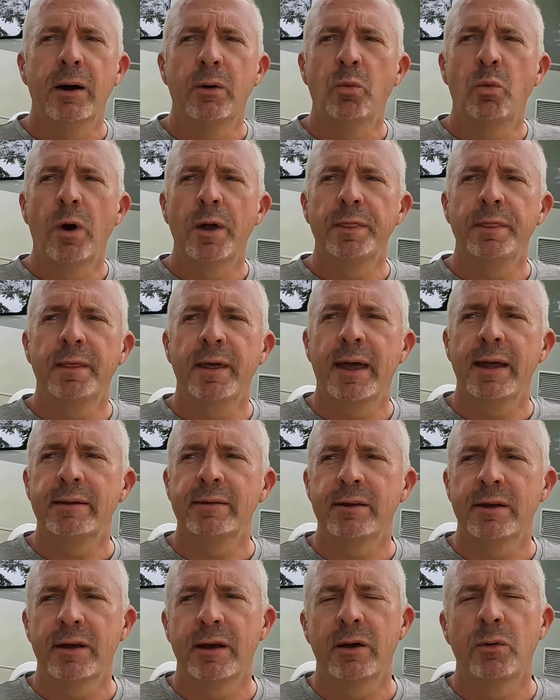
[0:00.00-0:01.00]
One
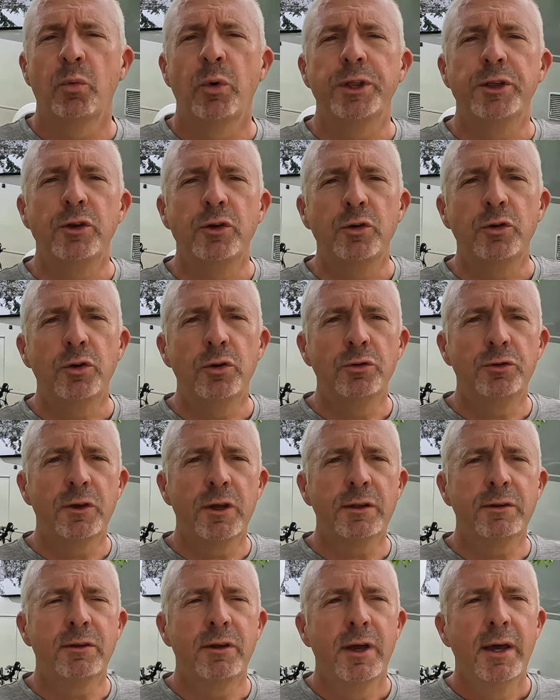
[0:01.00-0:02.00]
that when you use
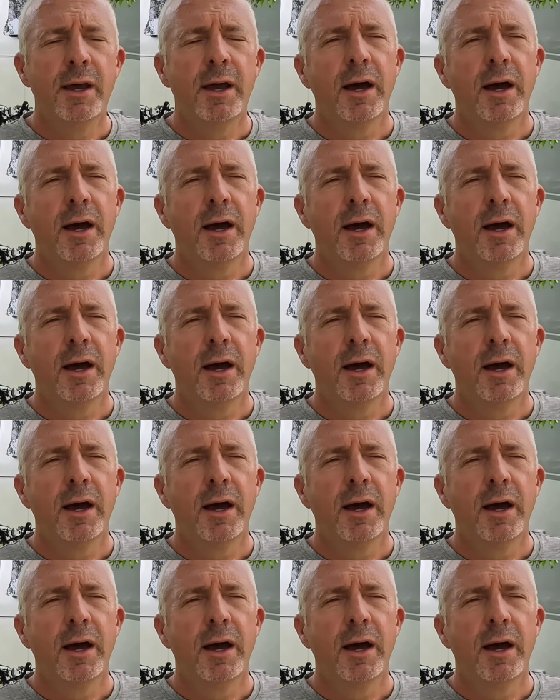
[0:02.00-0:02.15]
it,